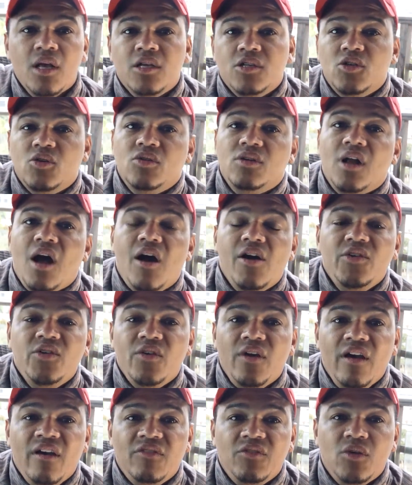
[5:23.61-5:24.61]
So now
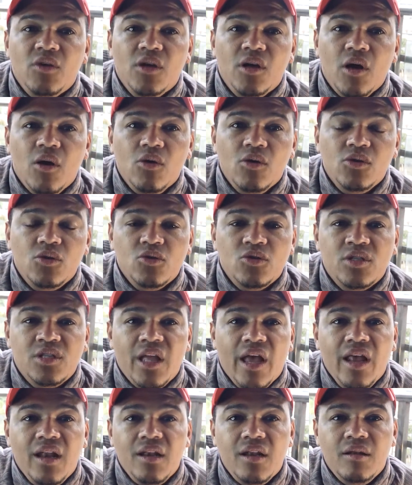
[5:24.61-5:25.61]
you have to go to
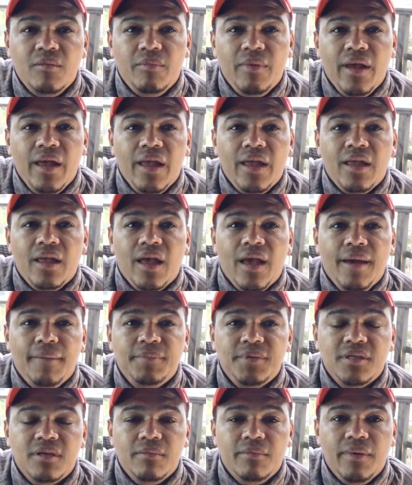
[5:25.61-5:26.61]
Standard Bank,
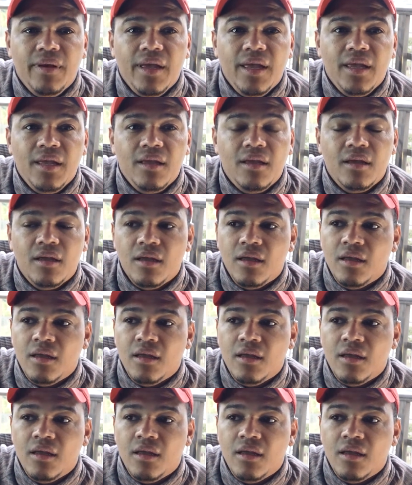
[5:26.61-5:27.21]
Absa Bank,